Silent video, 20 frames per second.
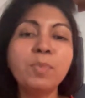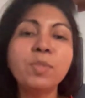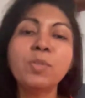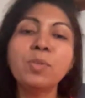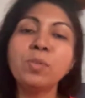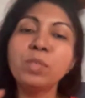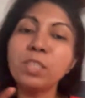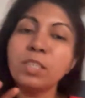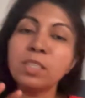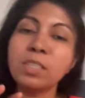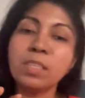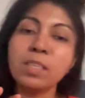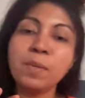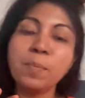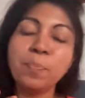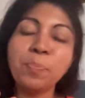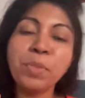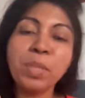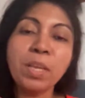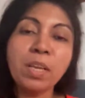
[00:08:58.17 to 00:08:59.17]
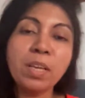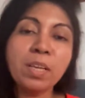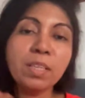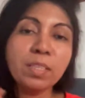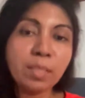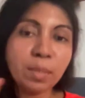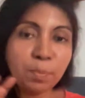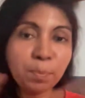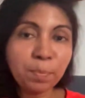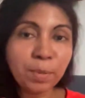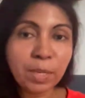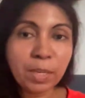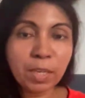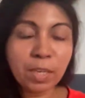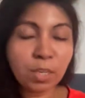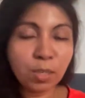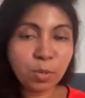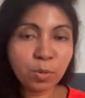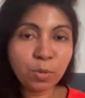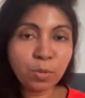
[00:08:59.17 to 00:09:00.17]
So just a simple
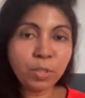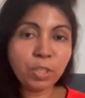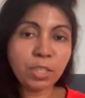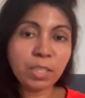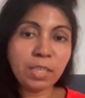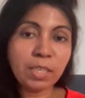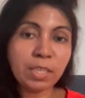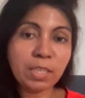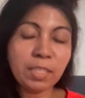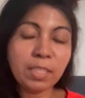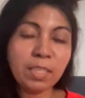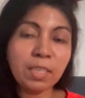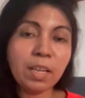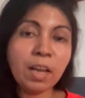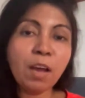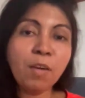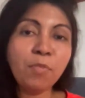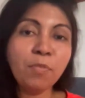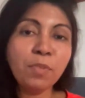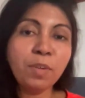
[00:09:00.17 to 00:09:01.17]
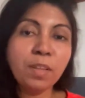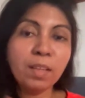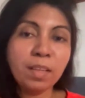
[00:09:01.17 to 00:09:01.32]
conclusion, it's enough.